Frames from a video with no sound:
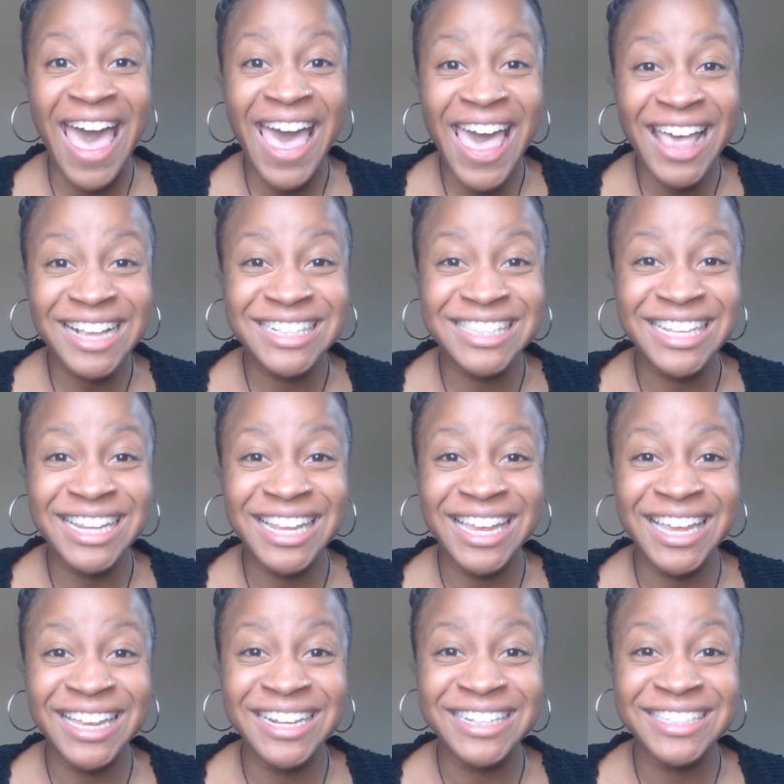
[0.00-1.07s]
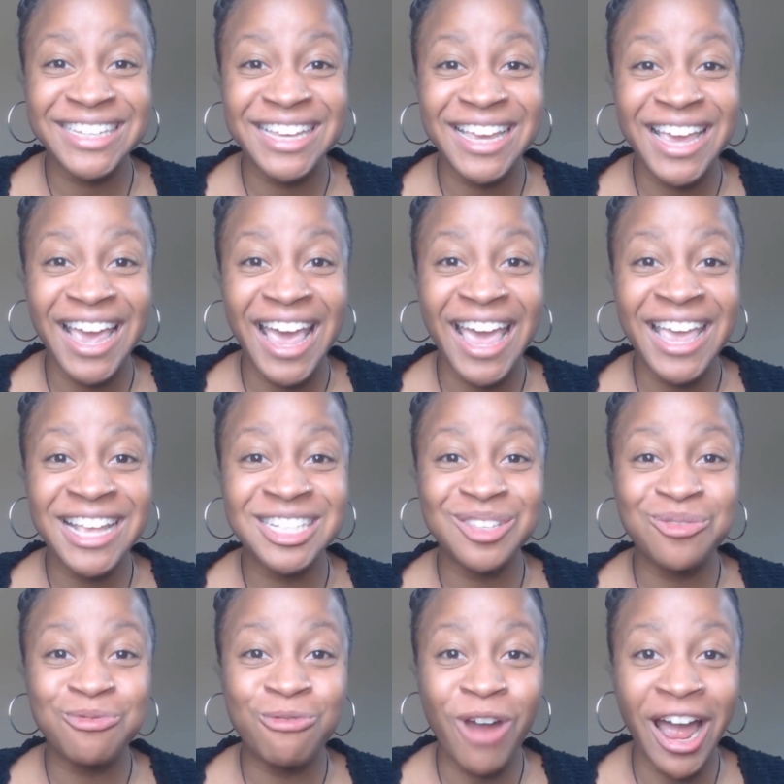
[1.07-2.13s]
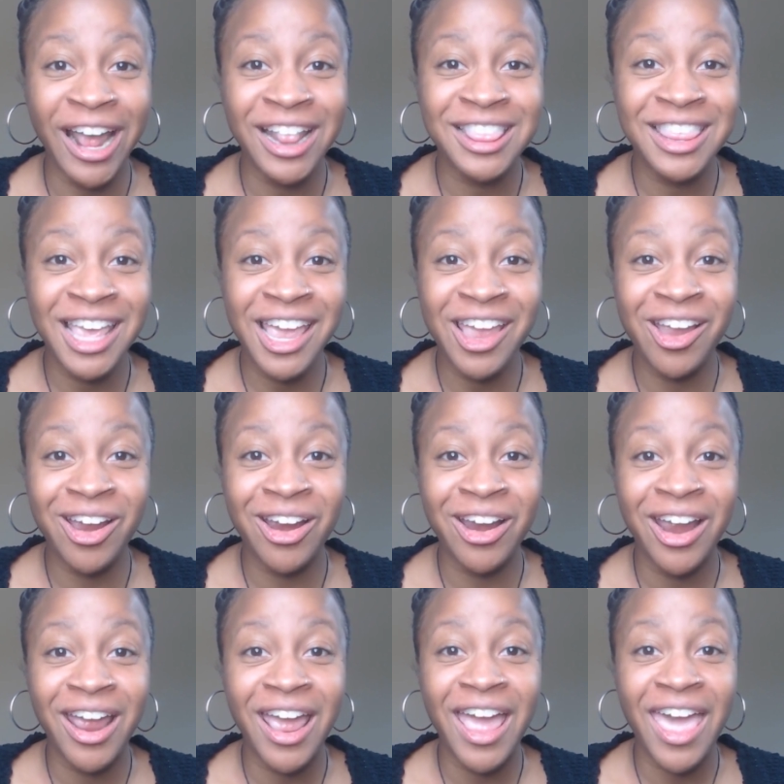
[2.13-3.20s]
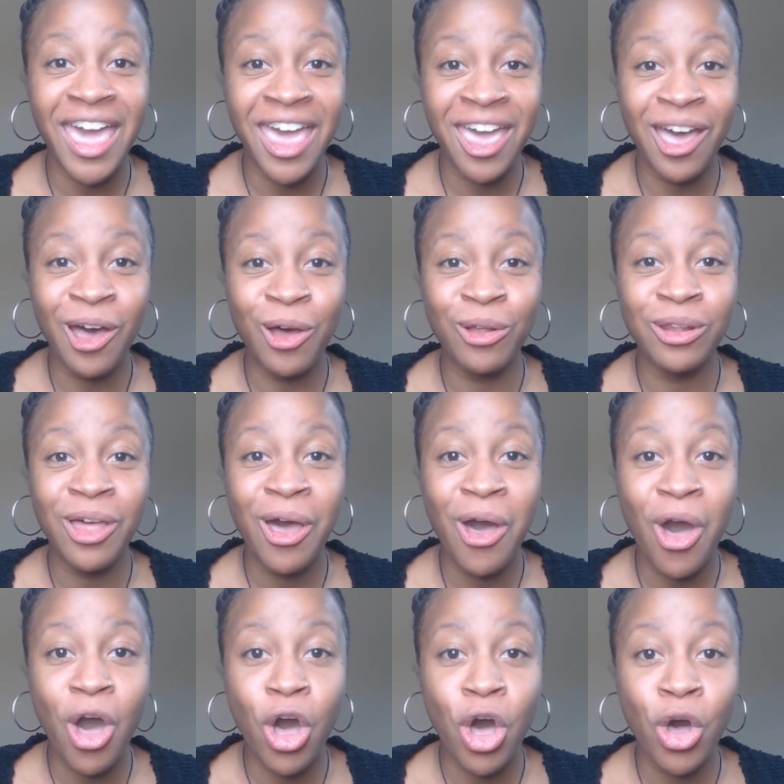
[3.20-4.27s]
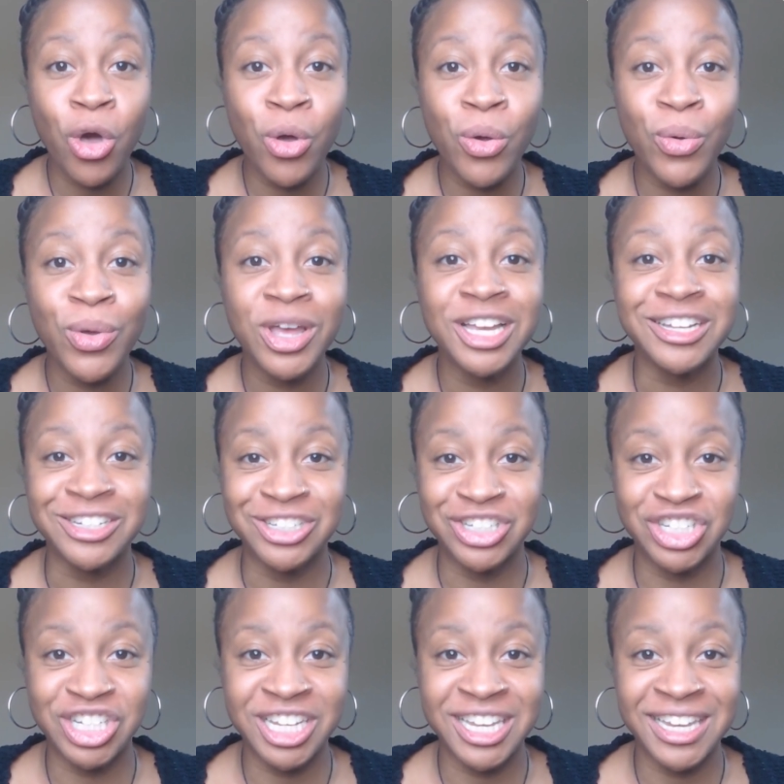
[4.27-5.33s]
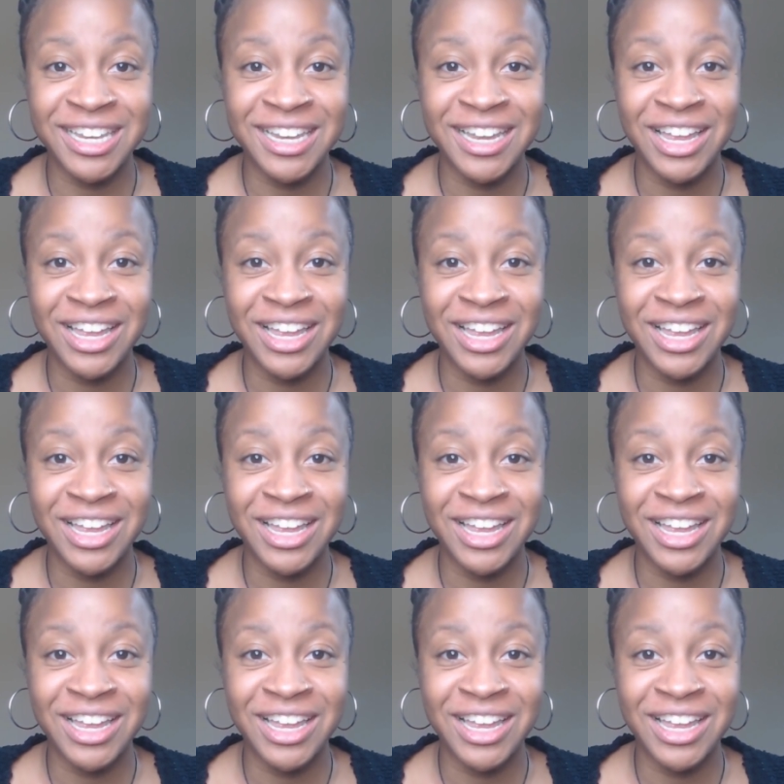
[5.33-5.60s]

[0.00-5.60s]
Excellent! It's right there. L-O-G.